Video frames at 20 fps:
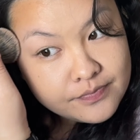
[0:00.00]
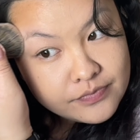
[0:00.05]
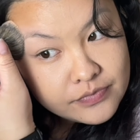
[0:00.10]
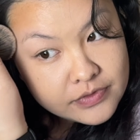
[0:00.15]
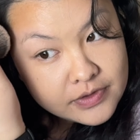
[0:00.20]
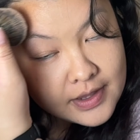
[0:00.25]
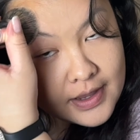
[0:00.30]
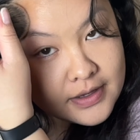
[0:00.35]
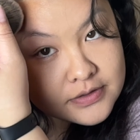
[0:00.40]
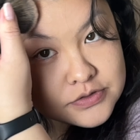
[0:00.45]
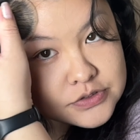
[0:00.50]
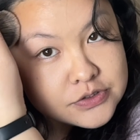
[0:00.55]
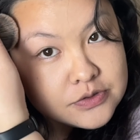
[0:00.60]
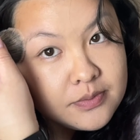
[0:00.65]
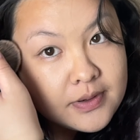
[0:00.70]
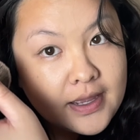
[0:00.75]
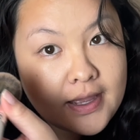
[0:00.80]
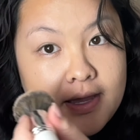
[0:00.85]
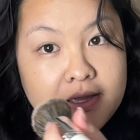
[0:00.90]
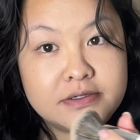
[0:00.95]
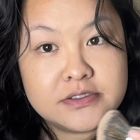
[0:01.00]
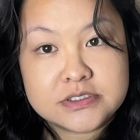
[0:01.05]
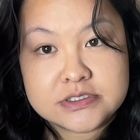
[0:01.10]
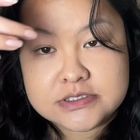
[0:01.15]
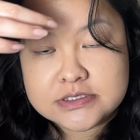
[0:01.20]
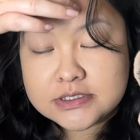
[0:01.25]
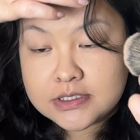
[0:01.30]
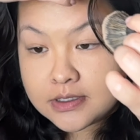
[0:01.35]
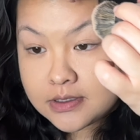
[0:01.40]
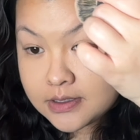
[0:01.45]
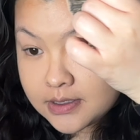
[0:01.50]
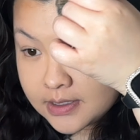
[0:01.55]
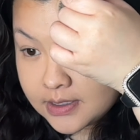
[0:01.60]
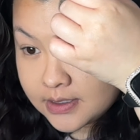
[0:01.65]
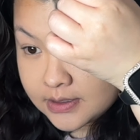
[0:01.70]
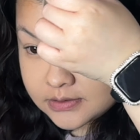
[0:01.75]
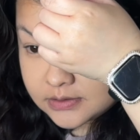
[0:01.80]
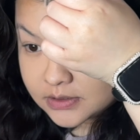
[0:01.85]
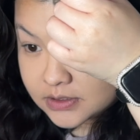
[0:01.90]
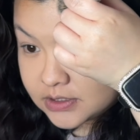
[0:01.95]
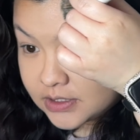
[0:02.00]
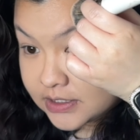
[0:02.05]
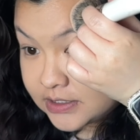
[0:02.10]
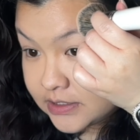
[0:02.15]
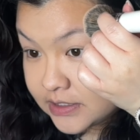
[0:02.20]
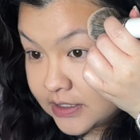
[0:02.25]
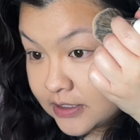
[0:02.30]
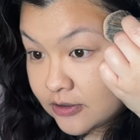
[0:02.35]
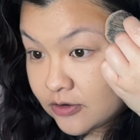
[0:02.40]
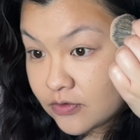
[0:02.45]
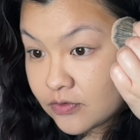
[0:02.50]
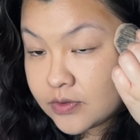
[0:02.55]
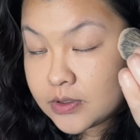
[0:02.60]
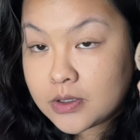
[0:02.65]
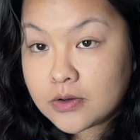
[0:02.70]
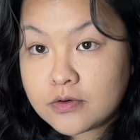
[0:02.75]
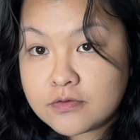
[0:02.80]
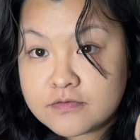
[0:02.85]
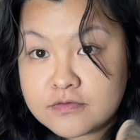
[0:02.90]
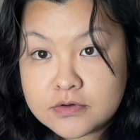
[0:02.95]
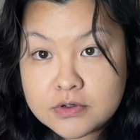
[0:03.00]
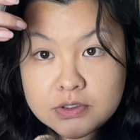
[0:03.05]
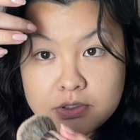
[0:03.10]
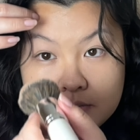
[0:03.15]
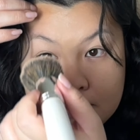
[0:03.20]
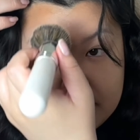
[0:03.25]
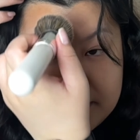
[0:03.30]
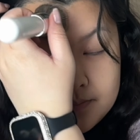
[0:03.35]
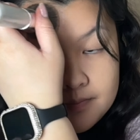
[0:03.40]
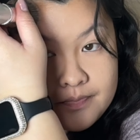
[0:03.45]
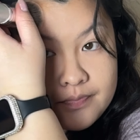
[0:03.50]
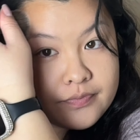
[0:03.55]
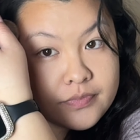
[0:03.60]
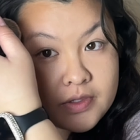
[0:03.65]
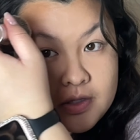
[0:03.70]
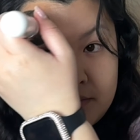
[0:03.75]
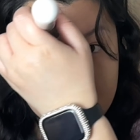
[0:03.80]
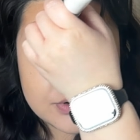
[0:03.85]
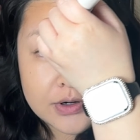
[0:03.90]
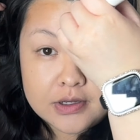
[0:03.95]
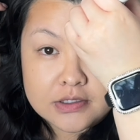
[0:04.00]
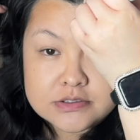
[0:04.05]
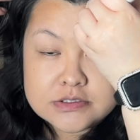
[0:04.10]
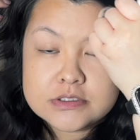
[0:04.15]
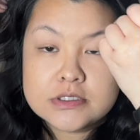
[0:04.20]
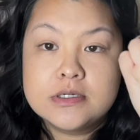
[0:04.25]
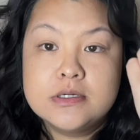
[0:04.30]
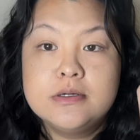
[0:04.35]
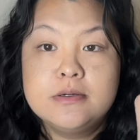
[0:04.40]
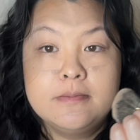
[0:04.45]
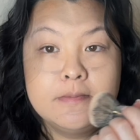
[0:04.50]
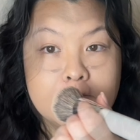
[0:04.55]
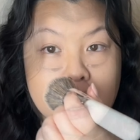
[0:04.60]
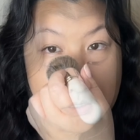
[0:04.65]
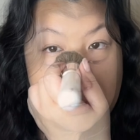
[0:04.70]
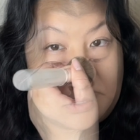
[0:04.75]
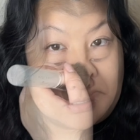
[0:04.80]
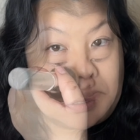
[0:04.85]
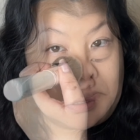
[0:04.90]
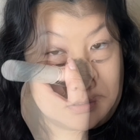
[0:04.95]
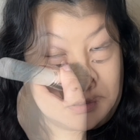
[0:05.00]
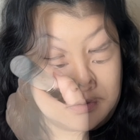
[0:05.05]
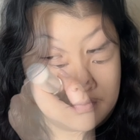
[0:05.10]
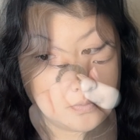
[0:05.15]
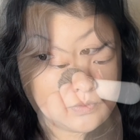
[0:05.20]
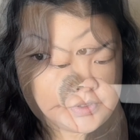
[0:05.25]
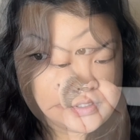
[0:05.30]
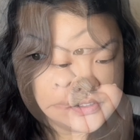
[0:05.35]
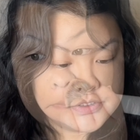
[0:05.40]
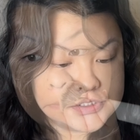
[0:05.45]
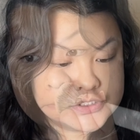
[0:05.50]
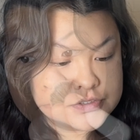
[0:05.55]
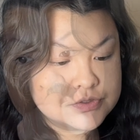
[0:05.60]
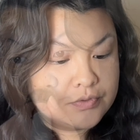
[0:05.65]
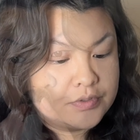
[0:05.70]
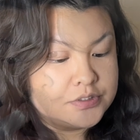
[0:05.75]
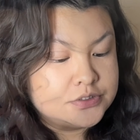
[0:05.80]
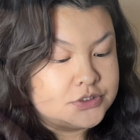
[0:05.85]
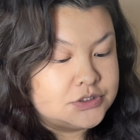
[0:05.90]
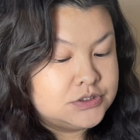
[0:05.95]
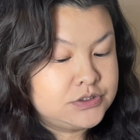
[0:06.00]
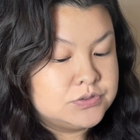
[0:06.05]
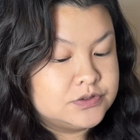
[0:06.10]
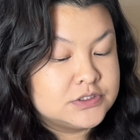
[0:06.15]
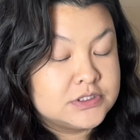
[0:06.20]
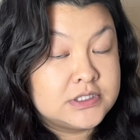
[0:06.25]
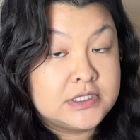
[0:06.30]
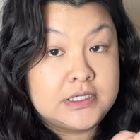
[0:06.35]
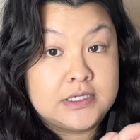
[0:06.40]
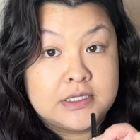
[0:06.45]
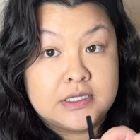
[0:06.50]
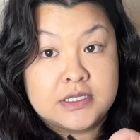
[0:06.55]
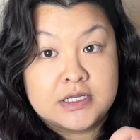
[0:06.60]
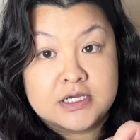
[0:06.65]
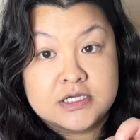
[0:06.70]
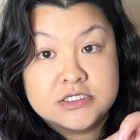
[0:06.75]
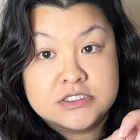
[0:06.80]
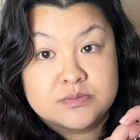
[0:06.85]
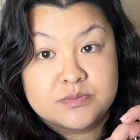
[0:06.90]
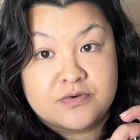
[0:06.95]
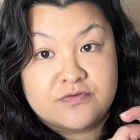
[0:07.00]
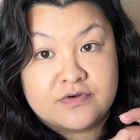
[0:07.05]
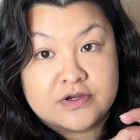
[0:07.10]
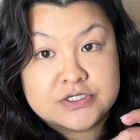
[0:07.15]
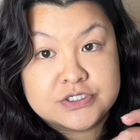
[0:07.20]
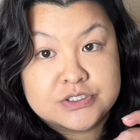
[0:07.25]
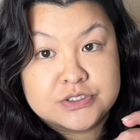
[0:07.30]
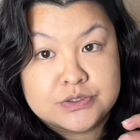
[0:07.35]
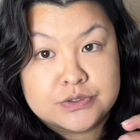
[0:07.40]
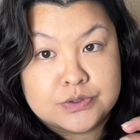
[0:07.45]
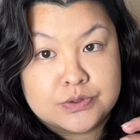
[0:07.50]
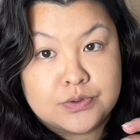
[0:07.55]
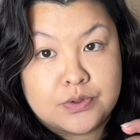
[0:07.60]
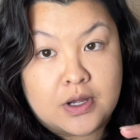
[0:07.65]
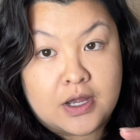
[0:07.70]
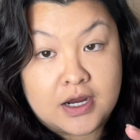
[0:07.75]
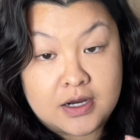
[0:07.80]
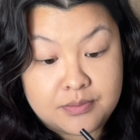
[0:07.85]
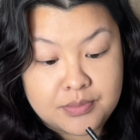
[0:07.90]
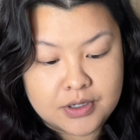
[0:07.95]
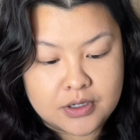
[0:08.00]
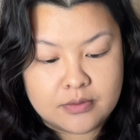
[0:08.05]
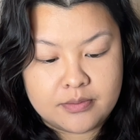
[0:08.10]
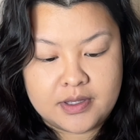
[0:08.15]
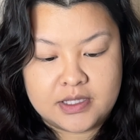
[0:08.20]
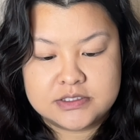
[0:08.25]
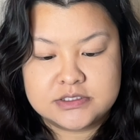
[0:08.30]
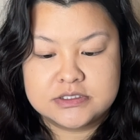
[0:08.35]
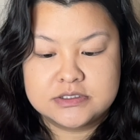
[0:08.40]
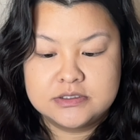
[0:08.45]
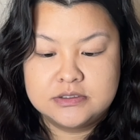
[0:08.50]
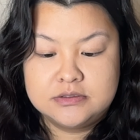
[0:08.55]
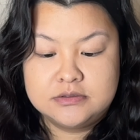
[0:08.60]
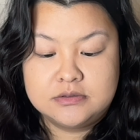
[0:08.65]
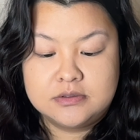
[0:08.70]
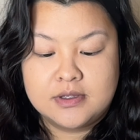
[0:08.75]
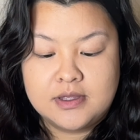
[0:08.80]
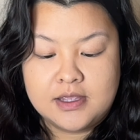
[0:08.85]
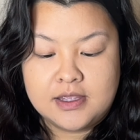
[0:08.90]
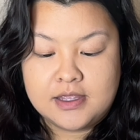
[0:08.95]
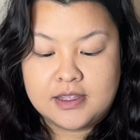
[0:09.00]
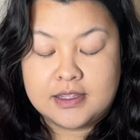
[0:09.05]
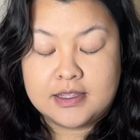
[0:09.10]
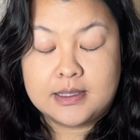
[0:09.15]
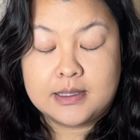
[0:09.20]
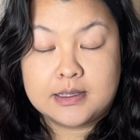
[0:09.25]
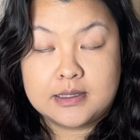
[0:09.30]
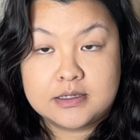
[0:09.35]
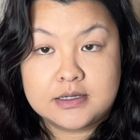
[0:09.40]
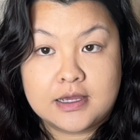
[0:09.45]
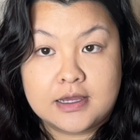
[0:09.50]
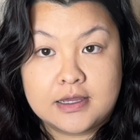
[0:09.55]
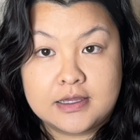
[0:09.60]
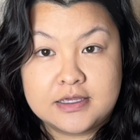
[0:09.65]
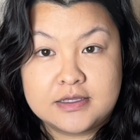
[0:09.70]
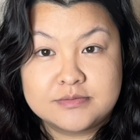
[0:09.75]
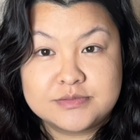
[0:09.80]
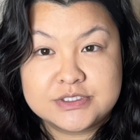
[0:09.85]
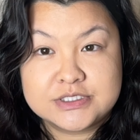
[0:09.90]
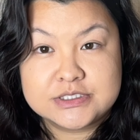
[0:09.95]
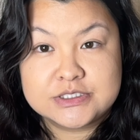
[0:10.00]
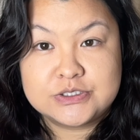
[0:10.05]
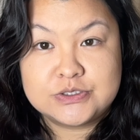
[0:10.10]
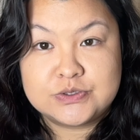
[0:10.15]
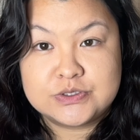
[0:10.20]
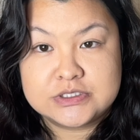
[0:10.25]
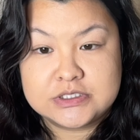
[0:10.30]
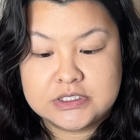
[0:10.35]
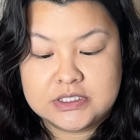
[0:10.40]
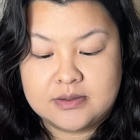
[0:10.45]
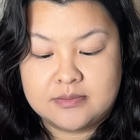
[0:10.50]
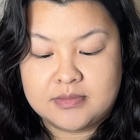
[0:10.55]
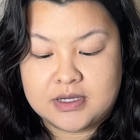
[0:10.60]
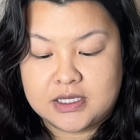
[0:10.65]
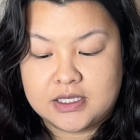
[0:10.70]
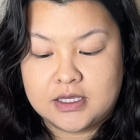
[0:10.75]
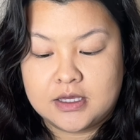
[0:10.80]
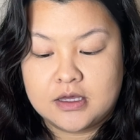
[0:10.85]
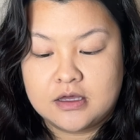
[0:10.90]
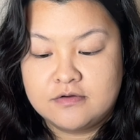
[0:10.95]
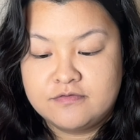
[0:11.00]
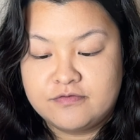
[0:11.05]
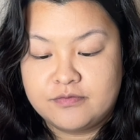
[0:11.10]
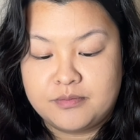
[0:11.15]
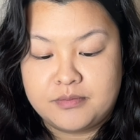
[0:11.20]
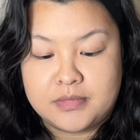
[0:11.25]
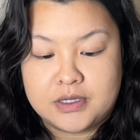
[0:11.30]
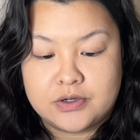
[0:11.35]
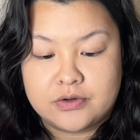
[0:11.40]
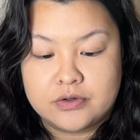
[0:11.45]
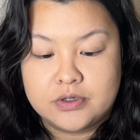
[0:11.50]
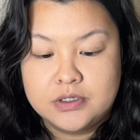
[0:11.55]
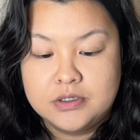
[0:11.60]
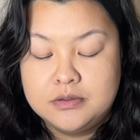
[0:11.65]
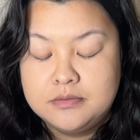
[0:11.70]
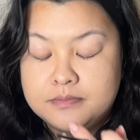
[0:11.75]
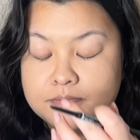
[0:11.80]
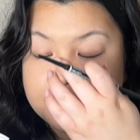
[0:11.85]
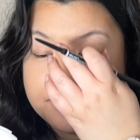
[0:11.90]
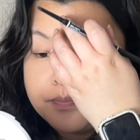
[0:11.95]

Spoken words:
Not too bad, just lightly going over the bronzer. We are just going to use the NYX Professional Eyebrow Pencil, and I am just using my e.l.f. mirror.